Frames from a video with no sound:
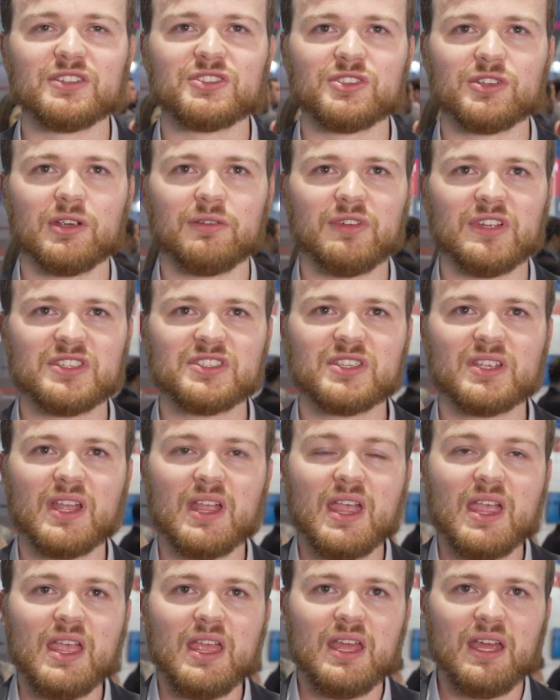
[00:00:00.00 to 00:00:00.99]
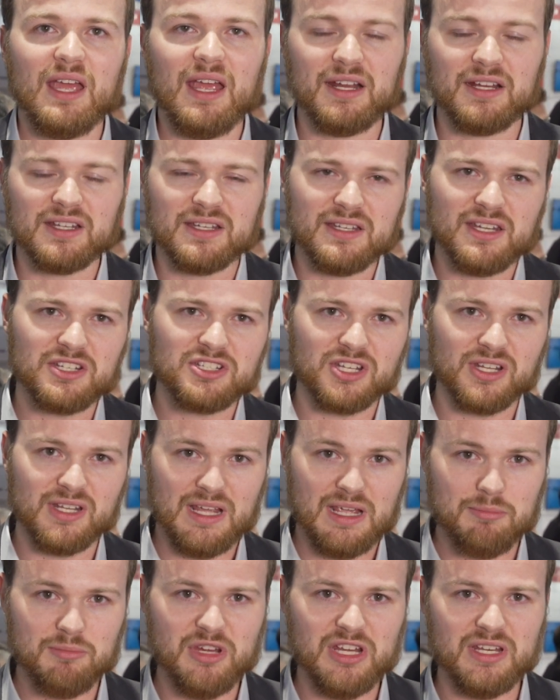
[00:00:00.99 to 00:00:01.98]
the service and condition
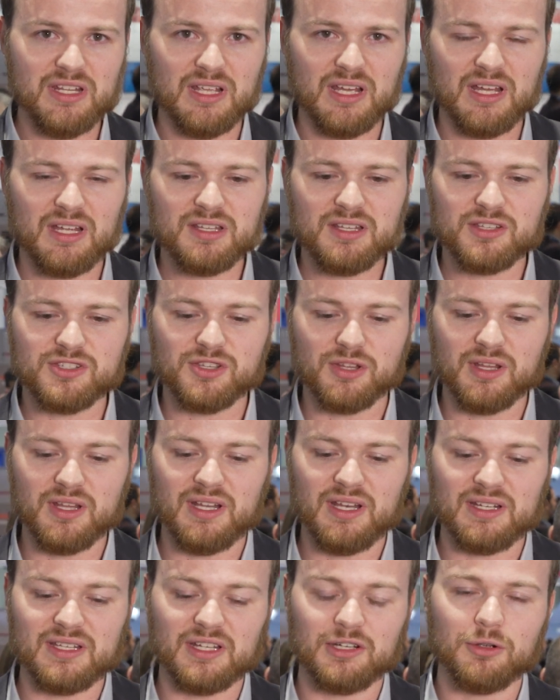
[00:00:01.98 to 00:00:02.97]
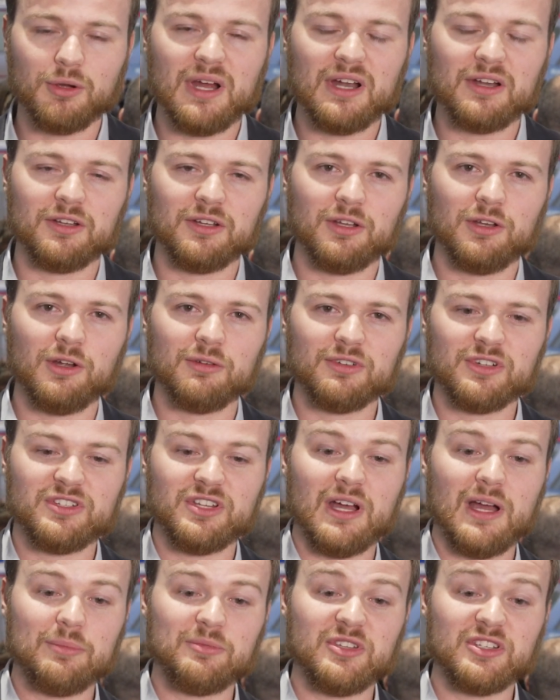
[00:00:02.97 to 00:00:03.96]
that media so that it can go out on an
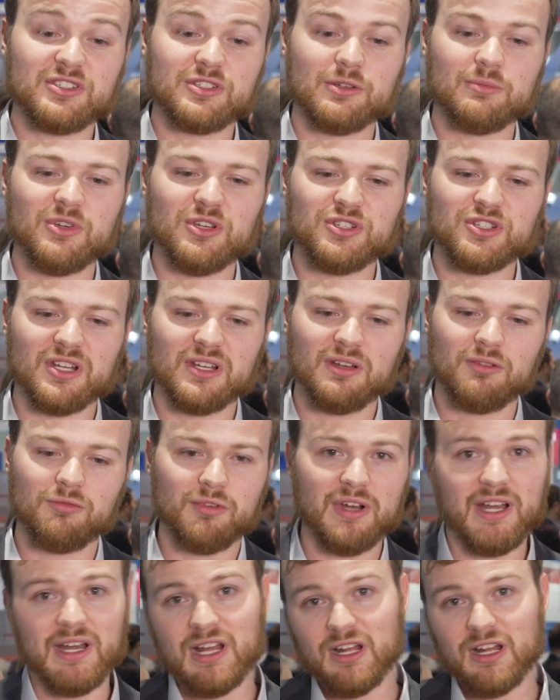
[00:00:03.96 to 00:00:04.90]
over-the-top distribution right